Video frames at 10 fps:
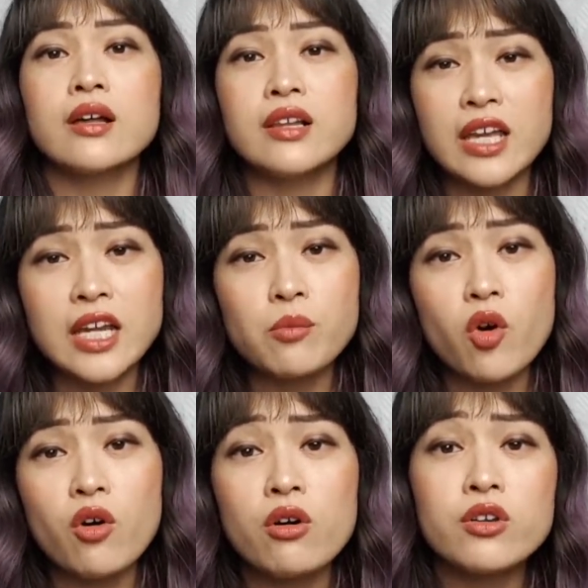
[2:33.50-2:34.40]
Cleaning
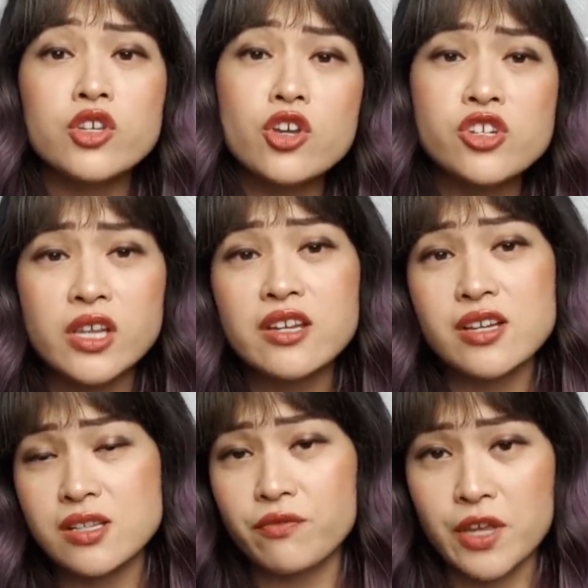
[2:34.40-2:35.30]
more usually
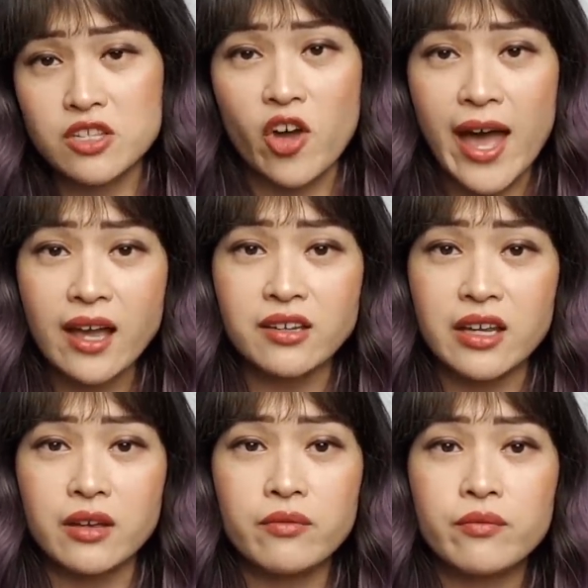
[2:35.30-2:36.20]
doesn't fix your
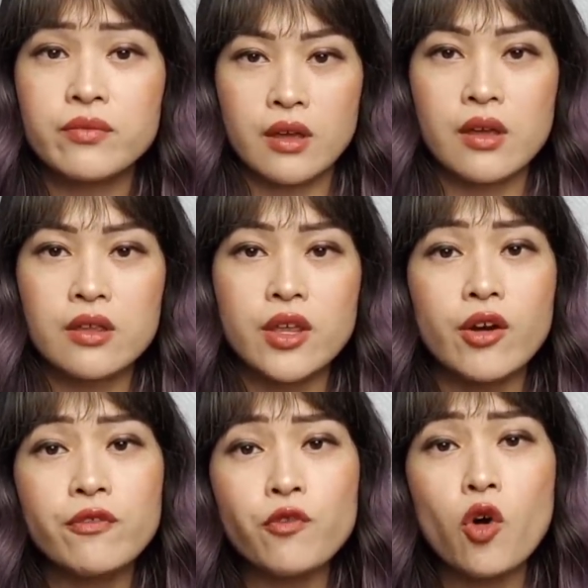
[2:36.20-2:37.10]
acne. There
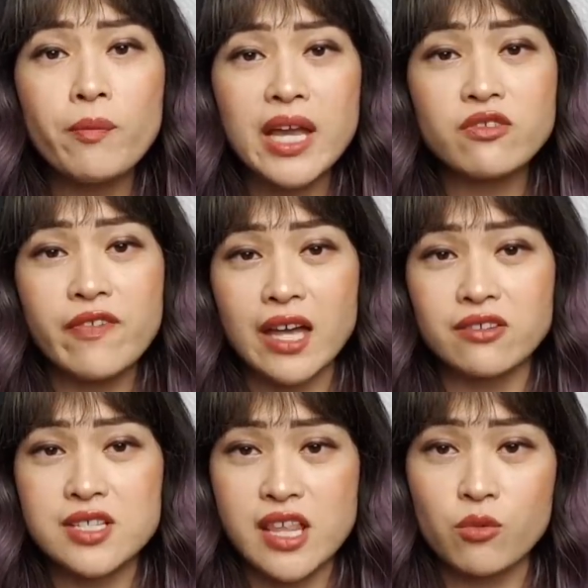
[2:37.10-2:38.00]
are four main
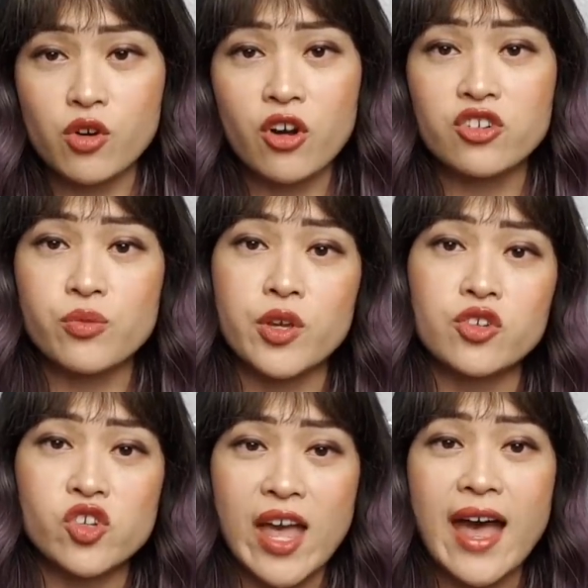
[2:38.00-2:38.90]
factors that will
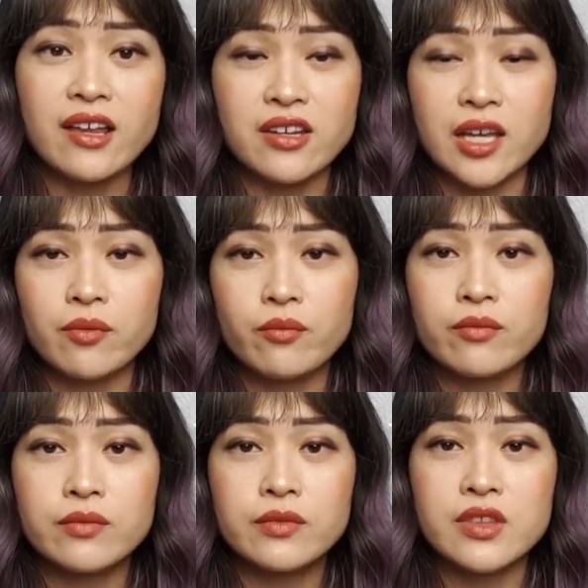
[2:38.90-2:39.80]
contribute to acne.
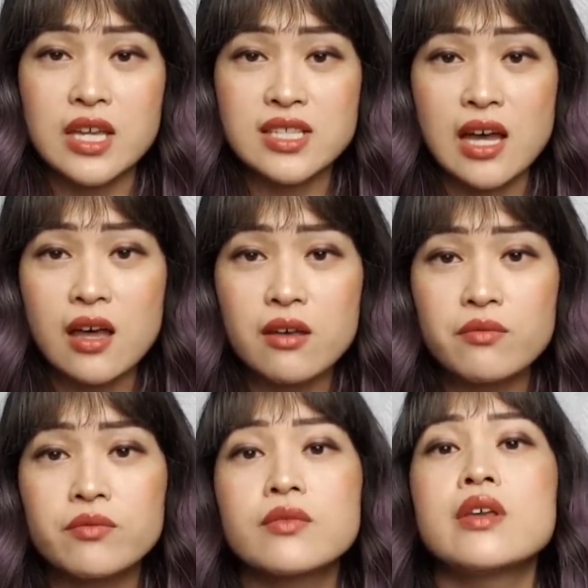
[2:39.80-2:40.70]
These are
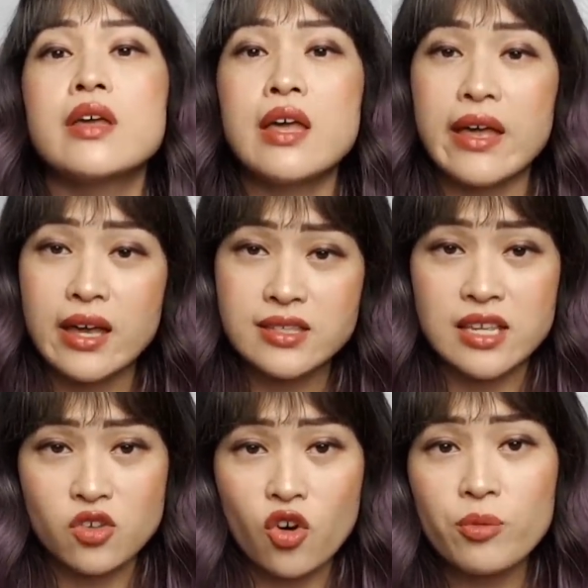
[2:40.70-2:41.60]

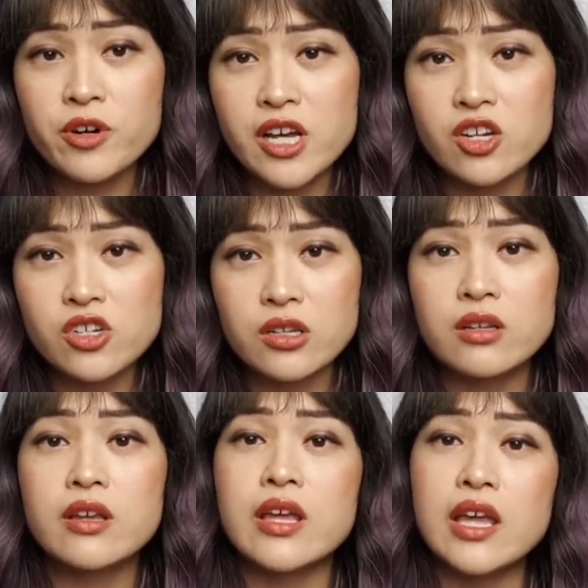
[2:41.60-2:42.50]
excess oil
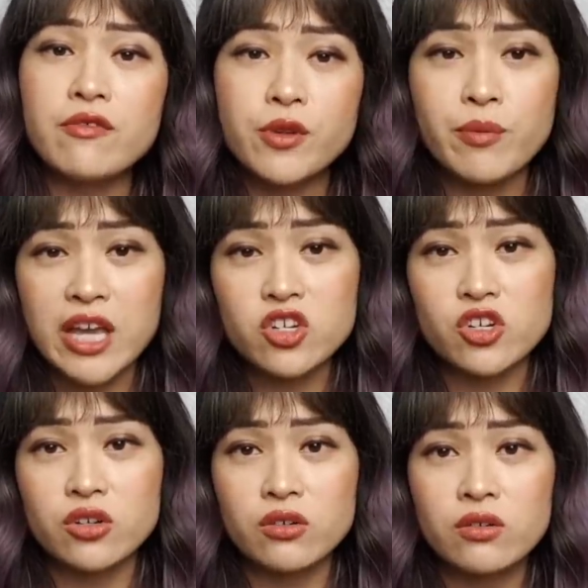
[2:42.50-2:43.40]
production,
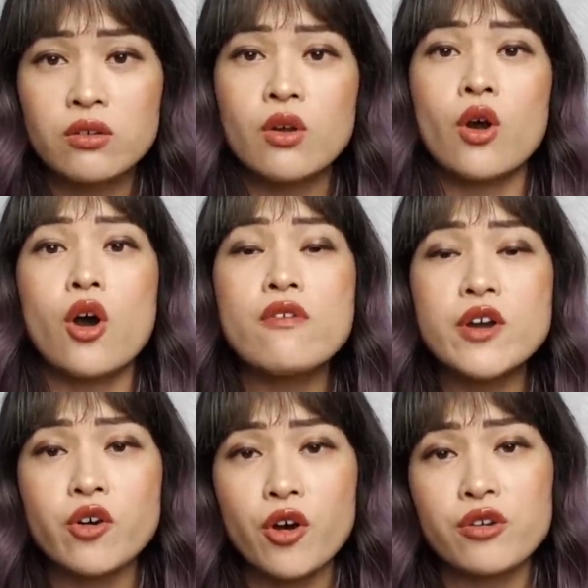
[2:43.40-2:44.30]
inflammation,
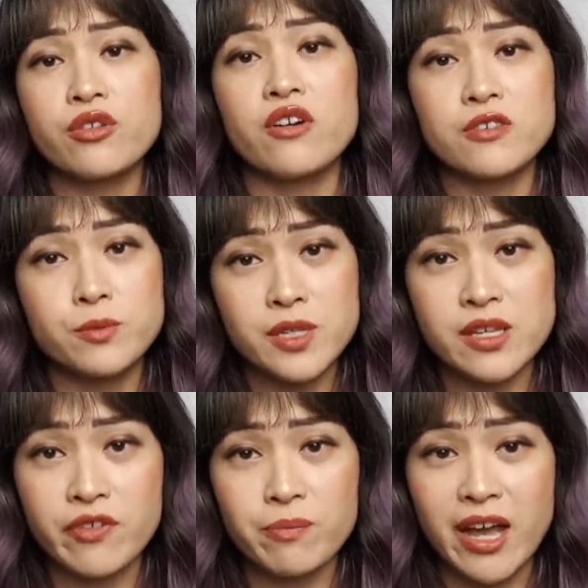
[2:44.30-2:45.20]
overgrowth of
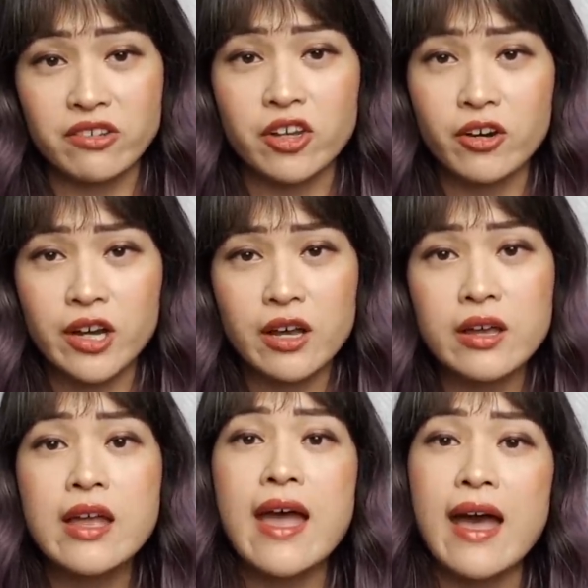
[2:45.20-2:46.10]
specific bacteria,
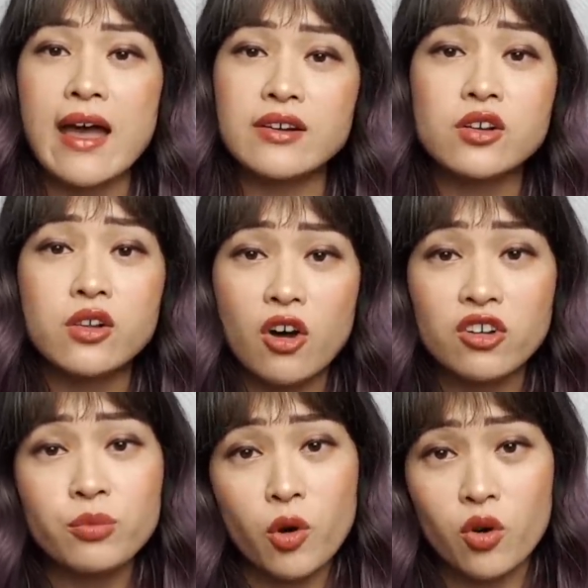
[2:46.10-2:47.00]
and
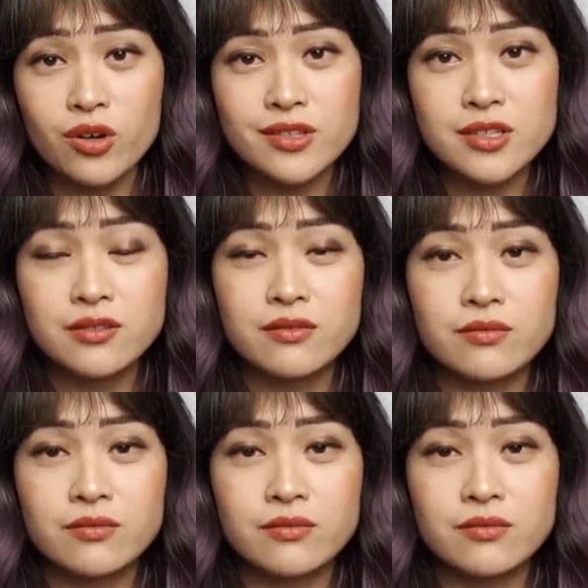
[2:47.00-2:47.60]
clogged pores.